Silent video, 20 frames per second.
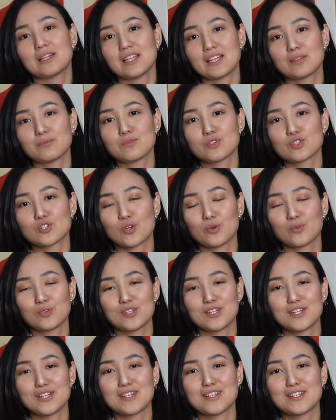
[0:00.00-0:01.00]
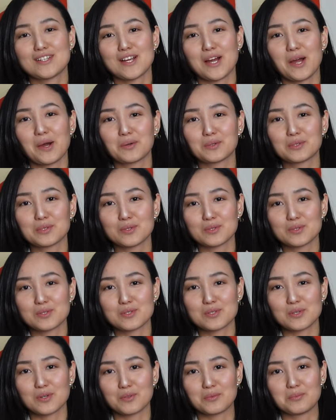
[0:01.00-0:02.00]
let me show you here how it
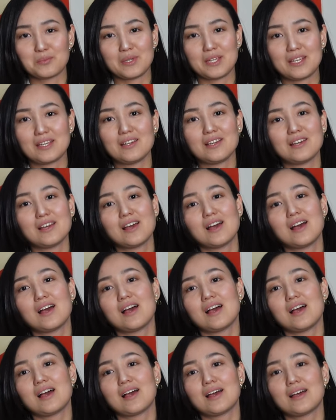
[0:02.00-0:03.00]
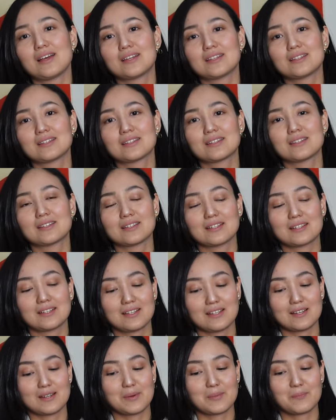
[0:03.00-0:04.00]
looks on me.
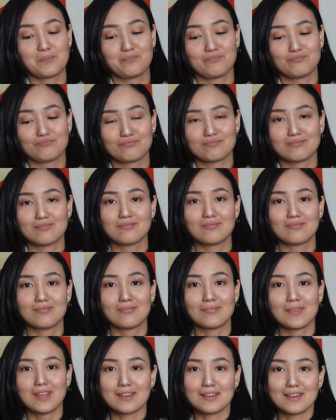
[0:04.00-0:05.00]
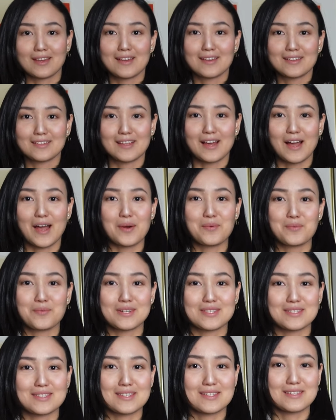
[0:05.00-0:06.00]
And again, I'm
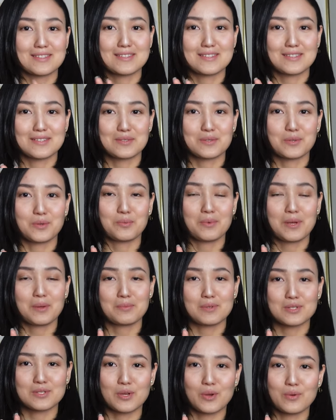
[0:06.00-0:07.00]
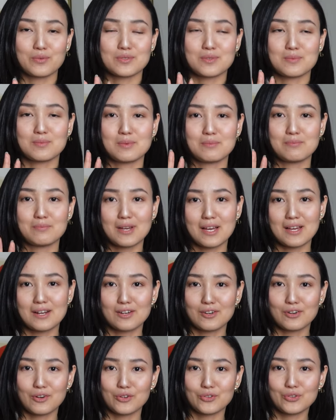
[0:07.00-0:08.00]
160, so maybe it's going to be
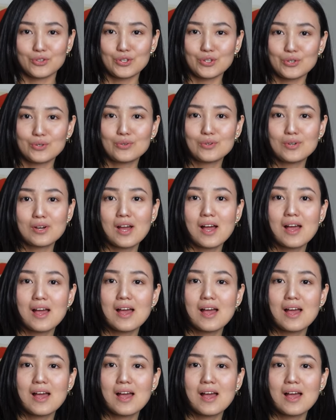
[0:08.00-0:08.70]
better on you.